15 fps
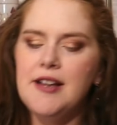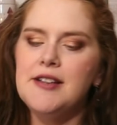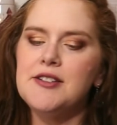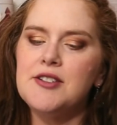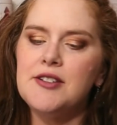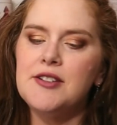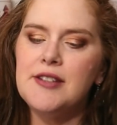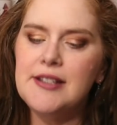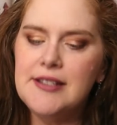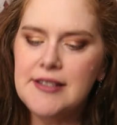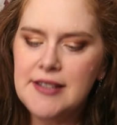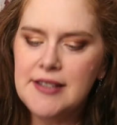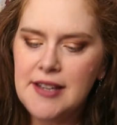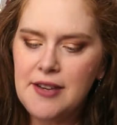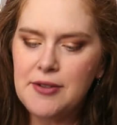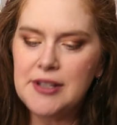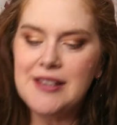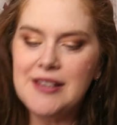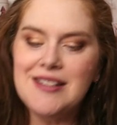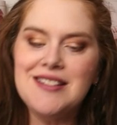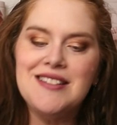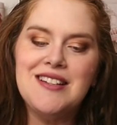So let's see
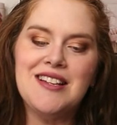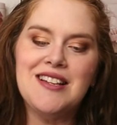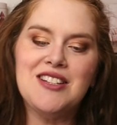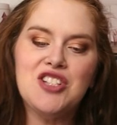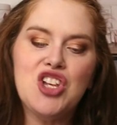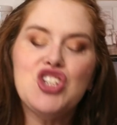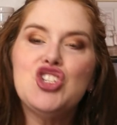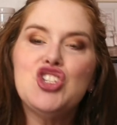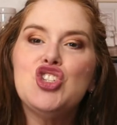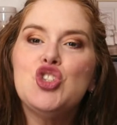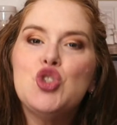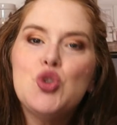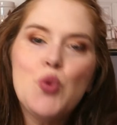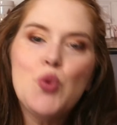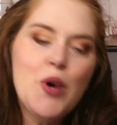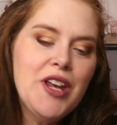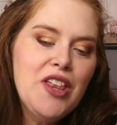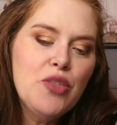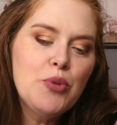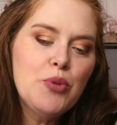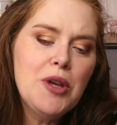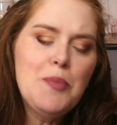what this says.
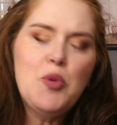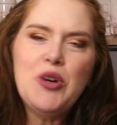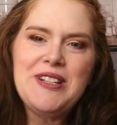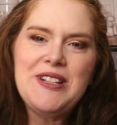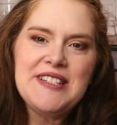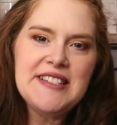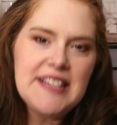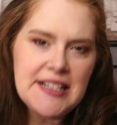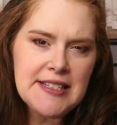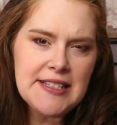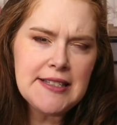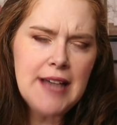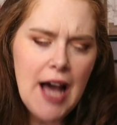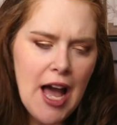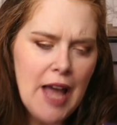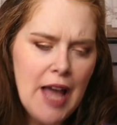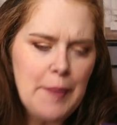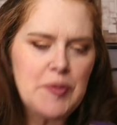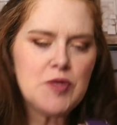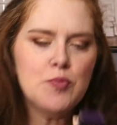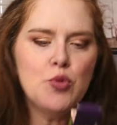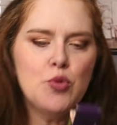23.6
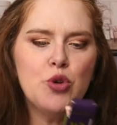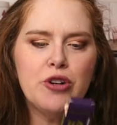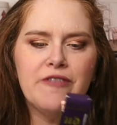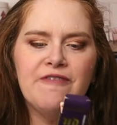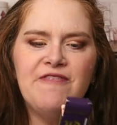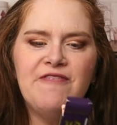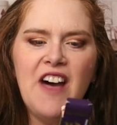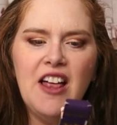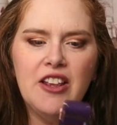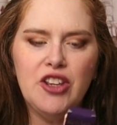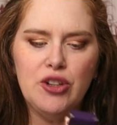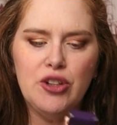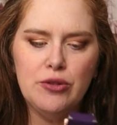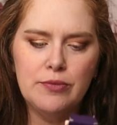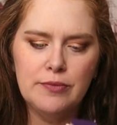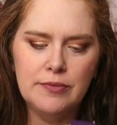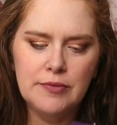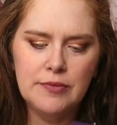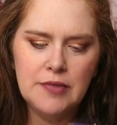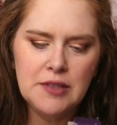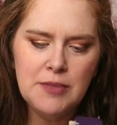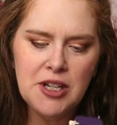times more volume.
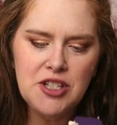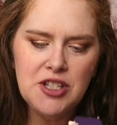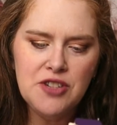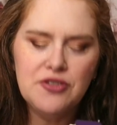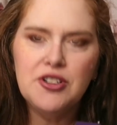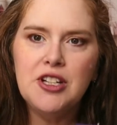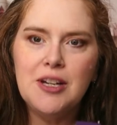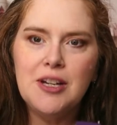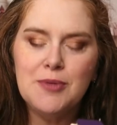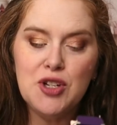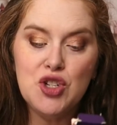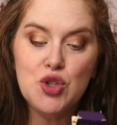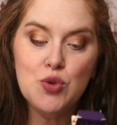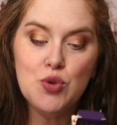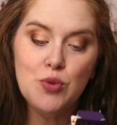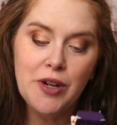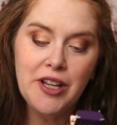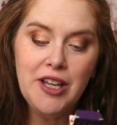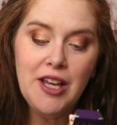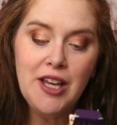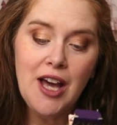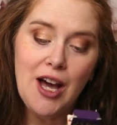Smudge free up to
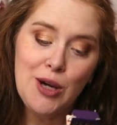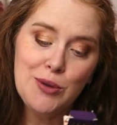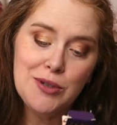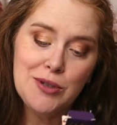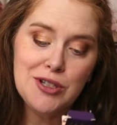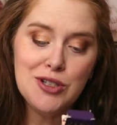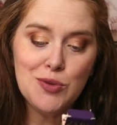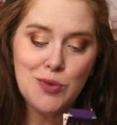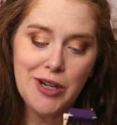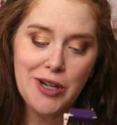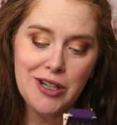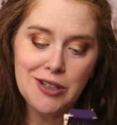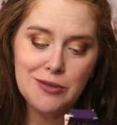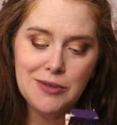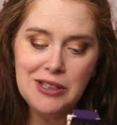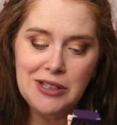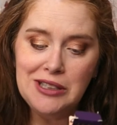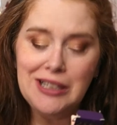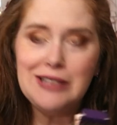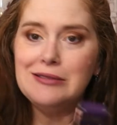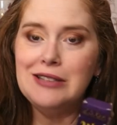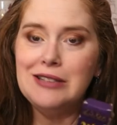20 hours wear. Well,
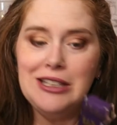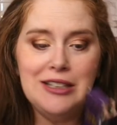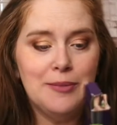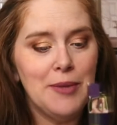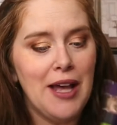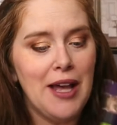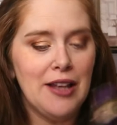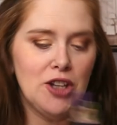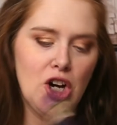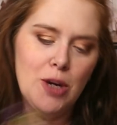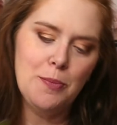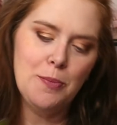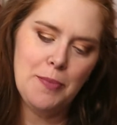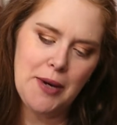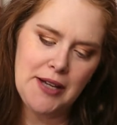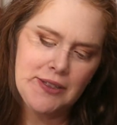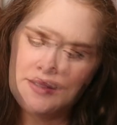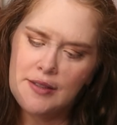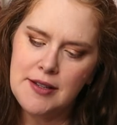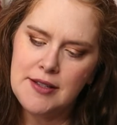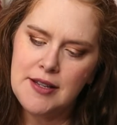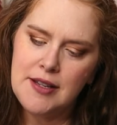I don't need them that long, but
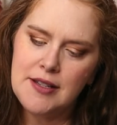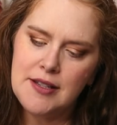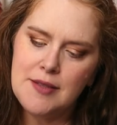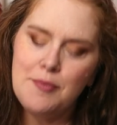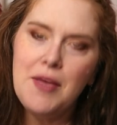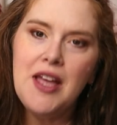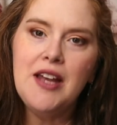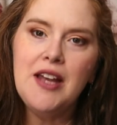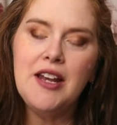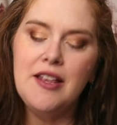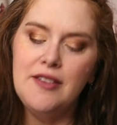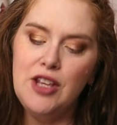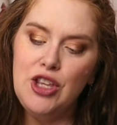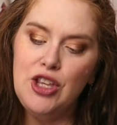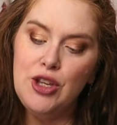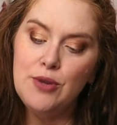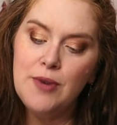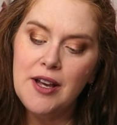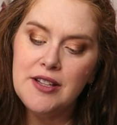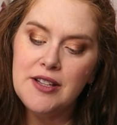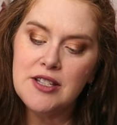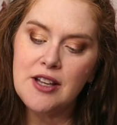this is made in the
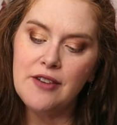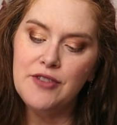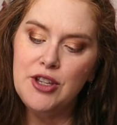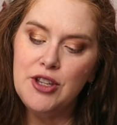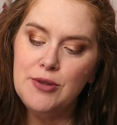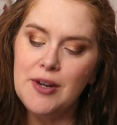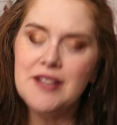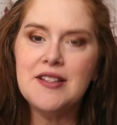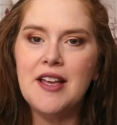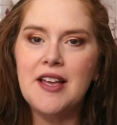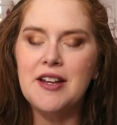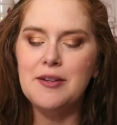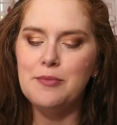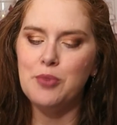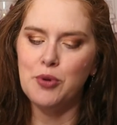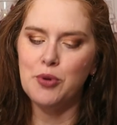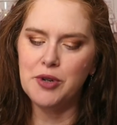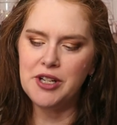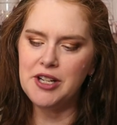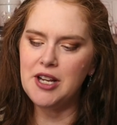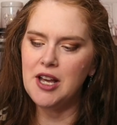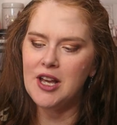US of US and imported.